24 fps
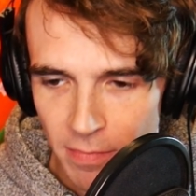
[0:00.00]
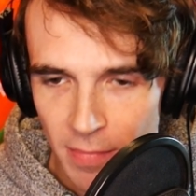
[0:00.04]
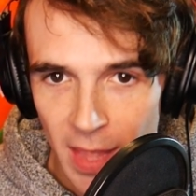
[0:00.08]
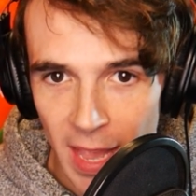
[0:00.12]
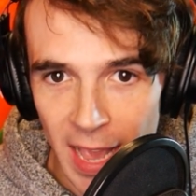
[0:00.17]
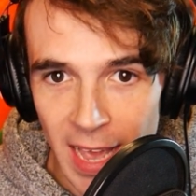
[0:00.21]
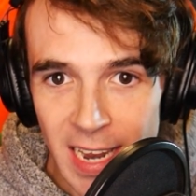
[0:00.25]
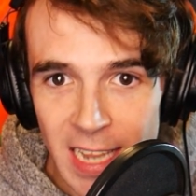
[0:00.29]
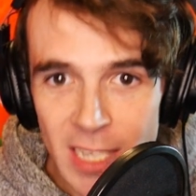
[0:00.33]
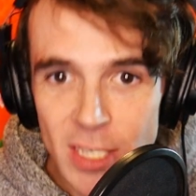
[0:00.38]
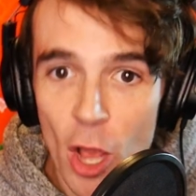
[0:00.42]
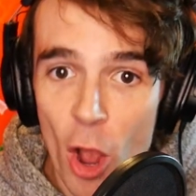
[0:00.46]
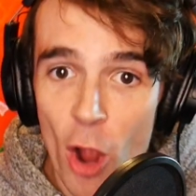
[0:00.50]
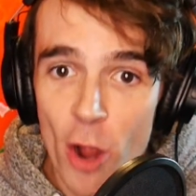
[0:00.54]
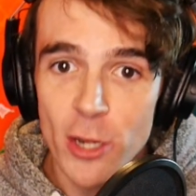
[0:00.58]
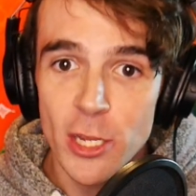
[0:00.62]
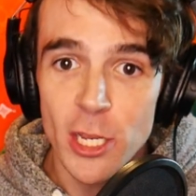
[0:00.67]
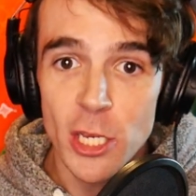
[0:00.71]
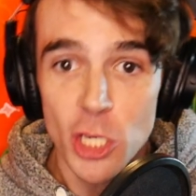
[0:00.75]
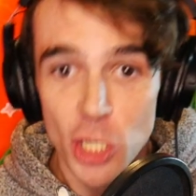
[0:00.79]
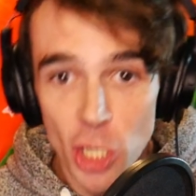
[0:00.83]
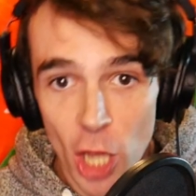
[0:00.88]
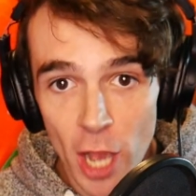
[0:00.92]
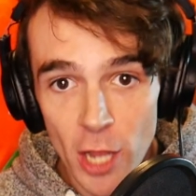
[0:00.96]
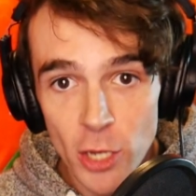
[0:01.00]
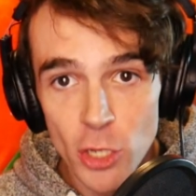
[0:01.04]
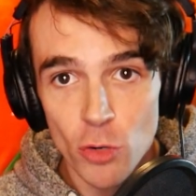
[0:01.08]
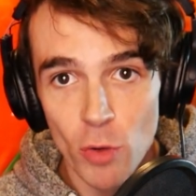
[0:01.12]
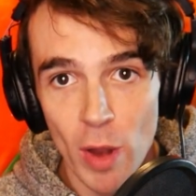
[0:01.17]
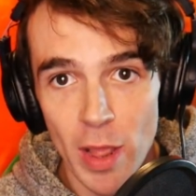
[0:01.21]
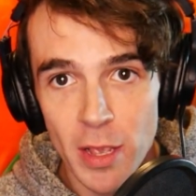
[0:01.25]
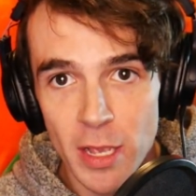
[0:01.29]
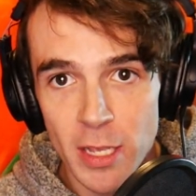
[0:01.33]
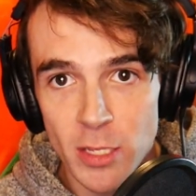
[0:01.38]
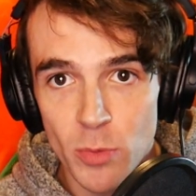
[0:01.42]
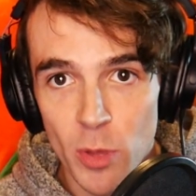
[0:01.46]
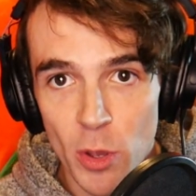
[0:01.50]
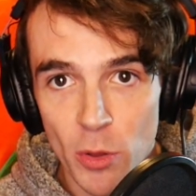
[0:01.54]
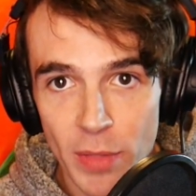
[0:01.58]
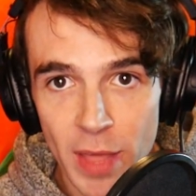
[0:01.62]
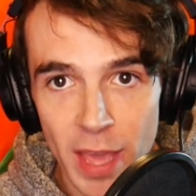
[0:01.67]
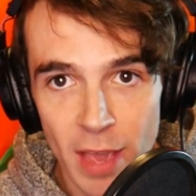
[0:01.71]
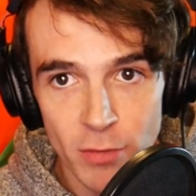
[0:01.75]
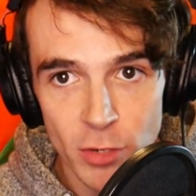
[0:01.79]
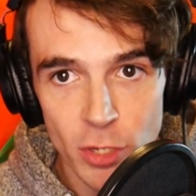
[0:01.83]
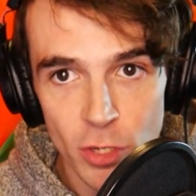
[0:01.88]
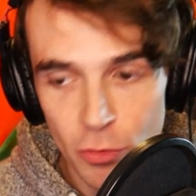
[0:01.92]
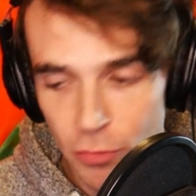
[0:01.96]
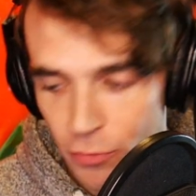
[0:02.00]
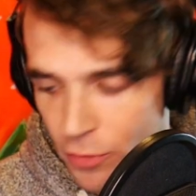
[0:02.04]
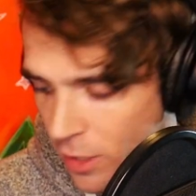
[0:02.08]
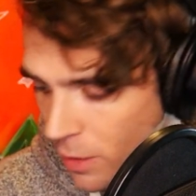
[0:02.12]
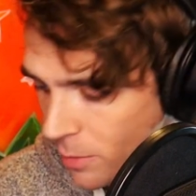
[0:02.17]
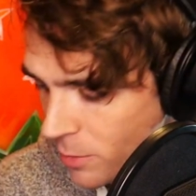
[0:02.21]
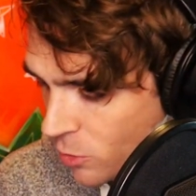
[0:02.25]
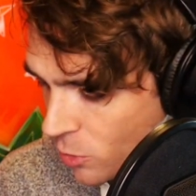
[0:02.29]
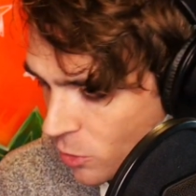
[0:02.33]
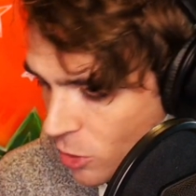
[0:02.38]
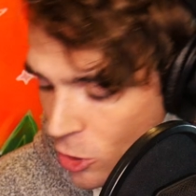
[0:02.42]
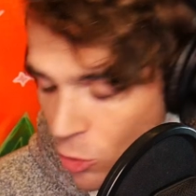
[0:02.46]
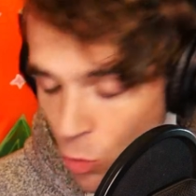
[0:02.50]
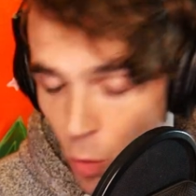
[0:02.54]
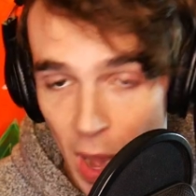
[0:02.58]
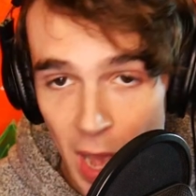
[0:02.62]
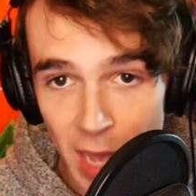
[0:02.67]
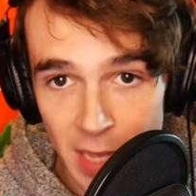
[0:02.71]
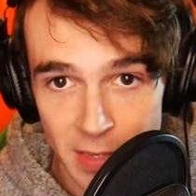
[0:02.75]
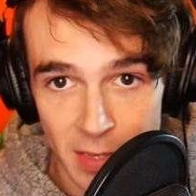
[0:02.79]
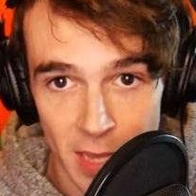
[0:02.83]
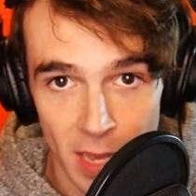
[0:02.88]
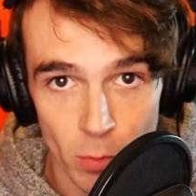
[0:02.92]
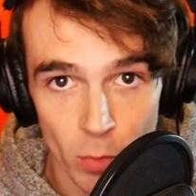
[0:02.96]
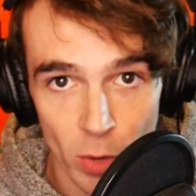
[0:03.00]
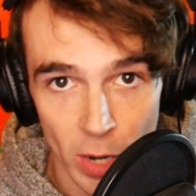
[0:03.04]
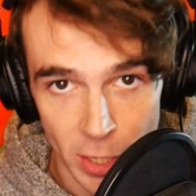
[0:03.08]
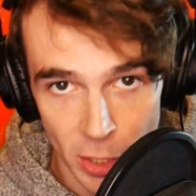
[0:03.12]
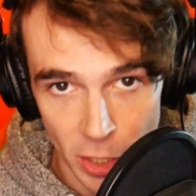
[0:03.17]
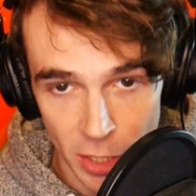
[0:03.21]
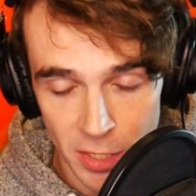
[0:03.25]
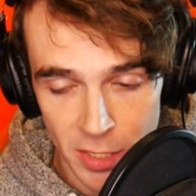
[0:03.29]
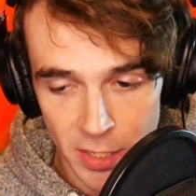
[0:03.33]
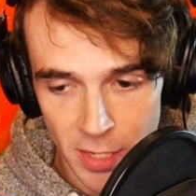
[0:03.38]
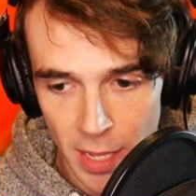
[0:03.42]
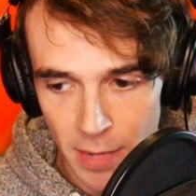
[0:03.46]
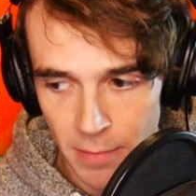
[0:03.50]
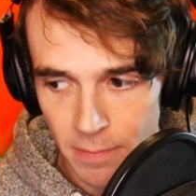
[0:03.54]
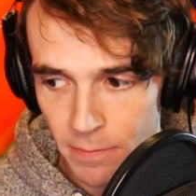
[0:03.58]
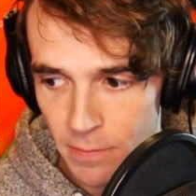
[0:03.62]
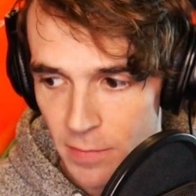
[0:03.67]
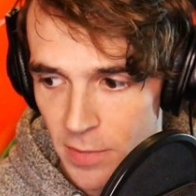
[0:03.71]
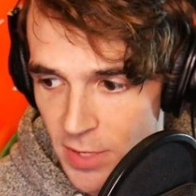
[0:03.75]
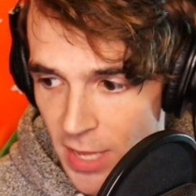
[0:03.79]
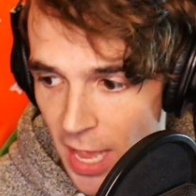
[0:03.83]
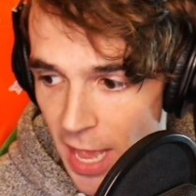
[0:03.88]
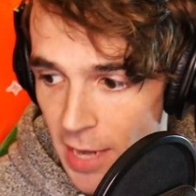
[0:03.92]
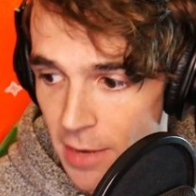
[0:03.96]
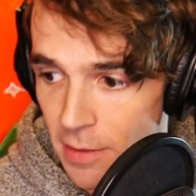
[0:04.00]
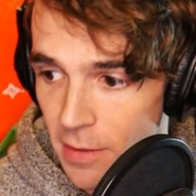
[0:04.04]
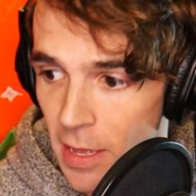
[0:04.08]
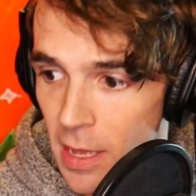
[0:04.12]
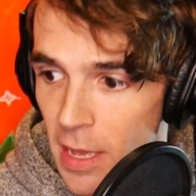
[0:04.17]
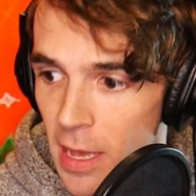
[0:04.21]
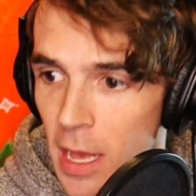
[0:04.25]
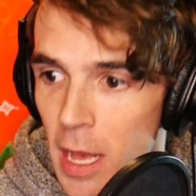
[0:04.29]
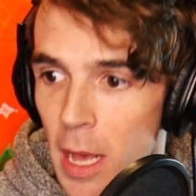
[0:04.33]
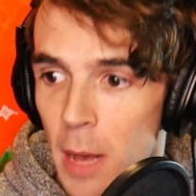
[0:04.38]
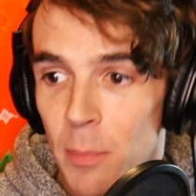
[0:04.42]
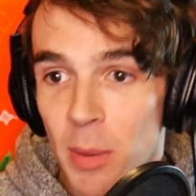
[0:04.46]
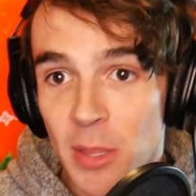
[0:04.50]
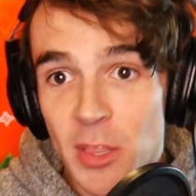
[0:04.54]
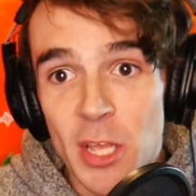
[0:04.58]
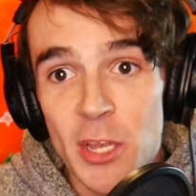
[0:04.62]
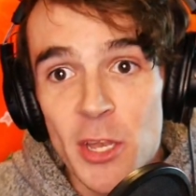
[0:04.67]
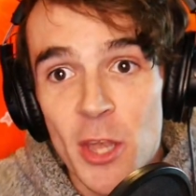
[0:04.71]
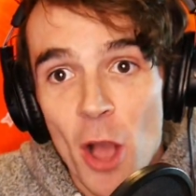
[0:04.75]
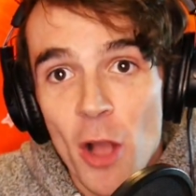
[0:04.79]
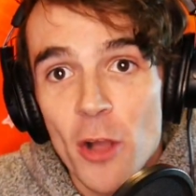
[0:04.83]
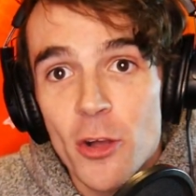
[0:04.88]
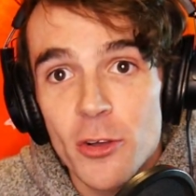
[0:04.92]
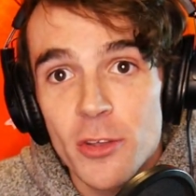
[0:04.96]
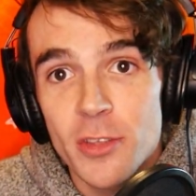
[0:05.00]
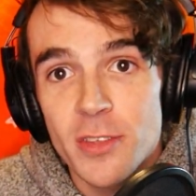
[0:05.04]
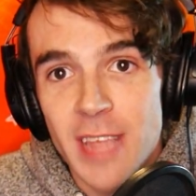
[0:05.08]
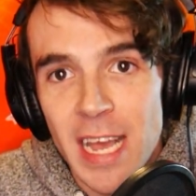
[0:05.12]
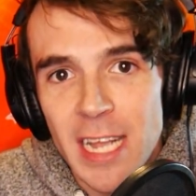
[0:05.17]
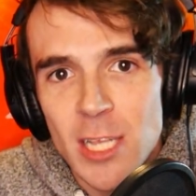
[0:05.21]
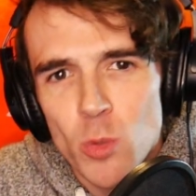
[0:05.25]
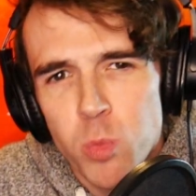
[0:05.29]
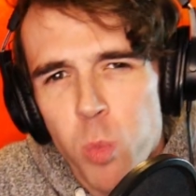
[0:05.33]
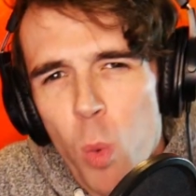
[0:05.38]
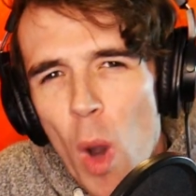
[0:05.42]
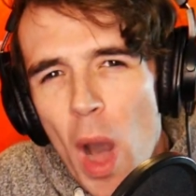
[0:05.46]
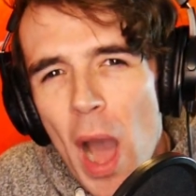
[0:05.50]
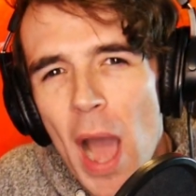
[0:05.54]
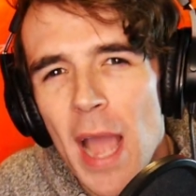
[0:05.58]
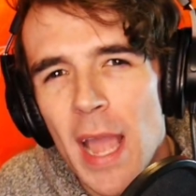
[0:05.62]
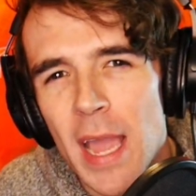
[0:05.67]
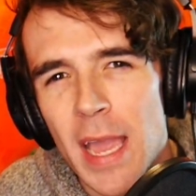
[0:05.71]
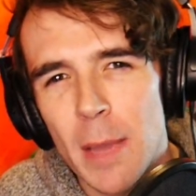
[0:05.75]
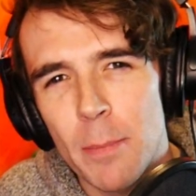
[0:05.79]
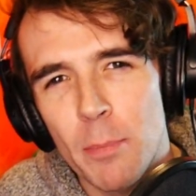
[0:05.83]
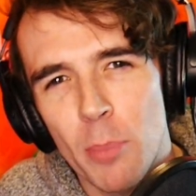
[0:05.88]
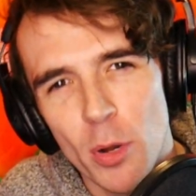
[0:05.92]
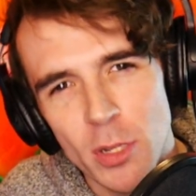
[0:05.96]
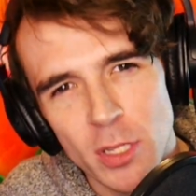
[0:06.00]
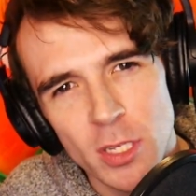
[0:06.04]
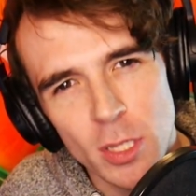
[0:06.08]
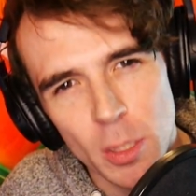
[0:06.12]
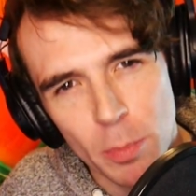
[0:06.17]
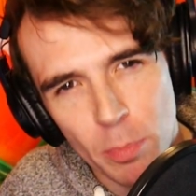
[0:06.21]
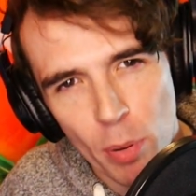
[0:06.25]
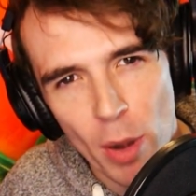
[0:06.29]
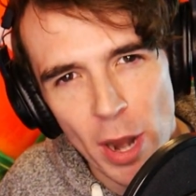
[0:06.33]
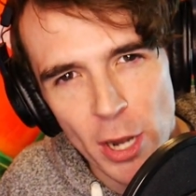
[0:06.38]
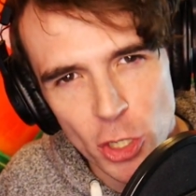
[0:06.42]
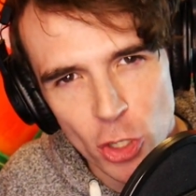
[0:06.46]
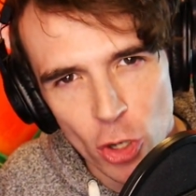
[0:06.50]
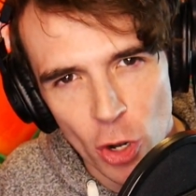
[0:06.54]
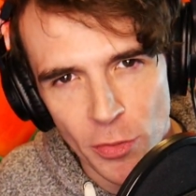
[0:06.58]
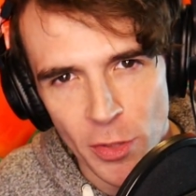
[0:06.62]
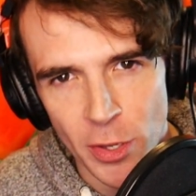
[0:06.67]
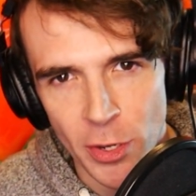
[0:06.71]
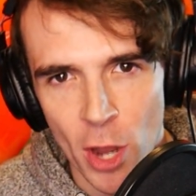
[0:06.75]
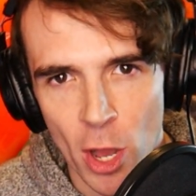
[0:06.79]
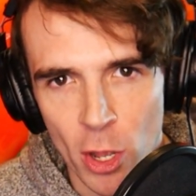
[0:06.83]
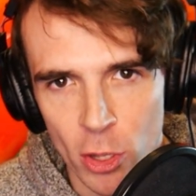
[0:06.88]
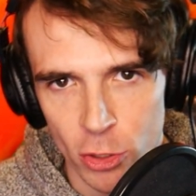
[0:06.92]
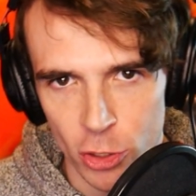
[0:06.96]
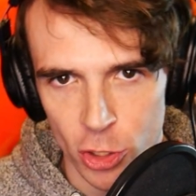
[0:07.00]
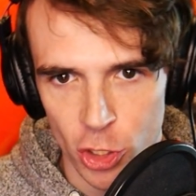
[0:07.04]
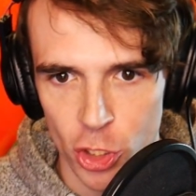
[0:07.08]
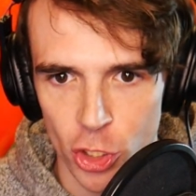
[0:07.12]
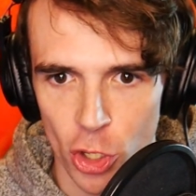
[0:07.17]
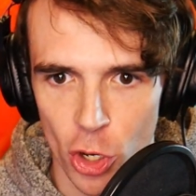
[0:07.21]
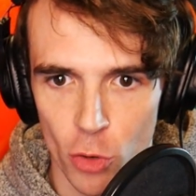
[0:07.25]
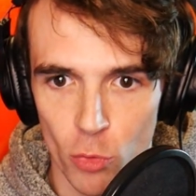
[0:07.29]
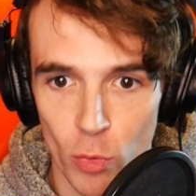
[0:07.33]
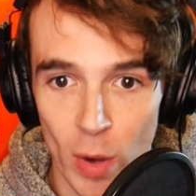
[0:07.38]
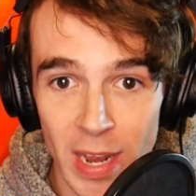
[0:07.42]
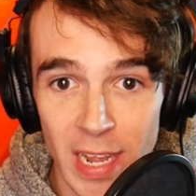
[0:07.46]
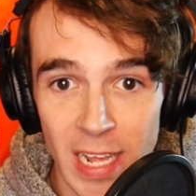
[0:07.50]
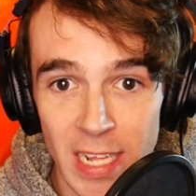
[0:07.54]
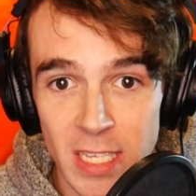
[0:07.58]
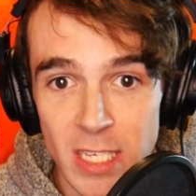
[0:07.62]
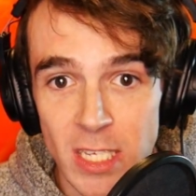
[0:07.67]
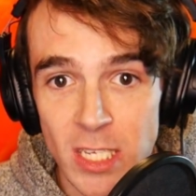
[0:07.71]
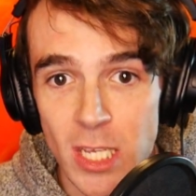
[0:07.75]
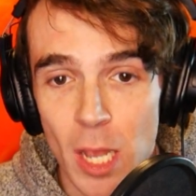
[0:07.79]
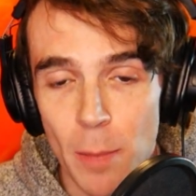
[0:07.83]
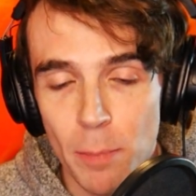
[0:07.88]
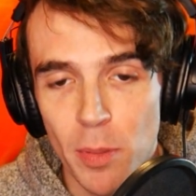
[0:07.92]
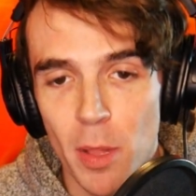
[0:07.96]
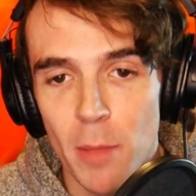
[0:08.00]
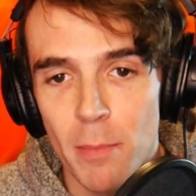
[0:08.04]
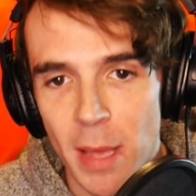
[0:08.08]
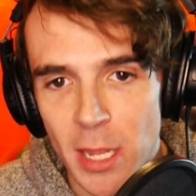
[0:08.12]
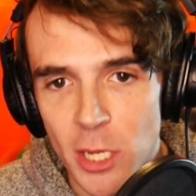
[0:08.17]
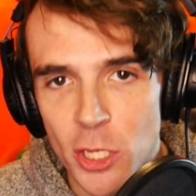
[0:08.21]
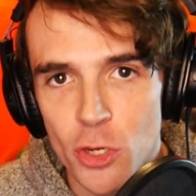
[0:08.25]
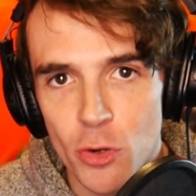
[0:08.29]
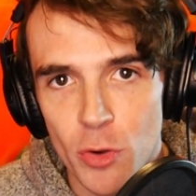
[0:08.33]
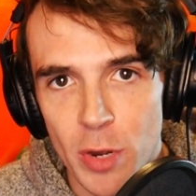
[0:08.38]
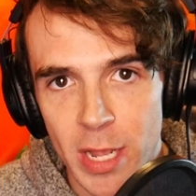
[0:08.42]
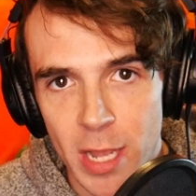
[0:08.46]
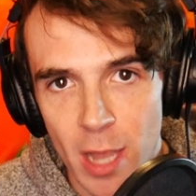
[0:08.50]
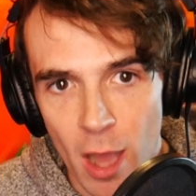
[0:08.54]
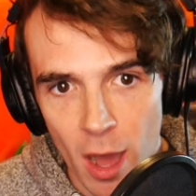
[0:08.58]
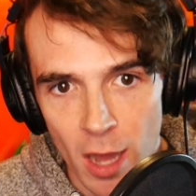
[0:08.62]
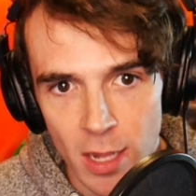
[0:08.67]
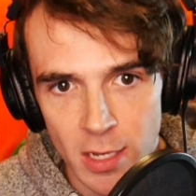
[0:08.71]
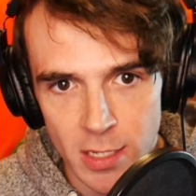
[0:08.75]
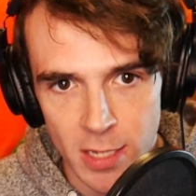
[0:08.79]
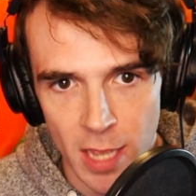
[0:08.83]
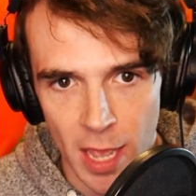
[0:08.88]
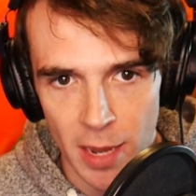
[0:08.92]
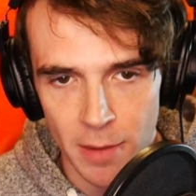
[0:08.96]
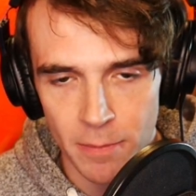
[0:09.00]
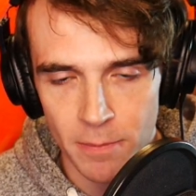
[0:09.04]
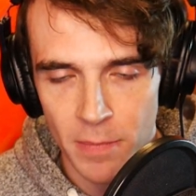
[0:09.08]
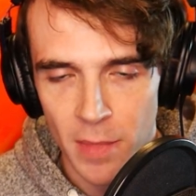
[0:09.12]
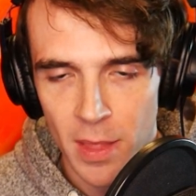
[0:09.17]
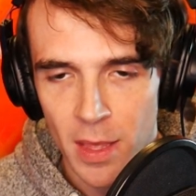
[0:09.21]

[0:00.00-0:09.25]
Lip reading: It is hard to judge, right? Because we only have 2 films, which is why I said what I just said. But the Knuckles, that's why it puts the pressure on the Knuckles show, right? It's supplementary content.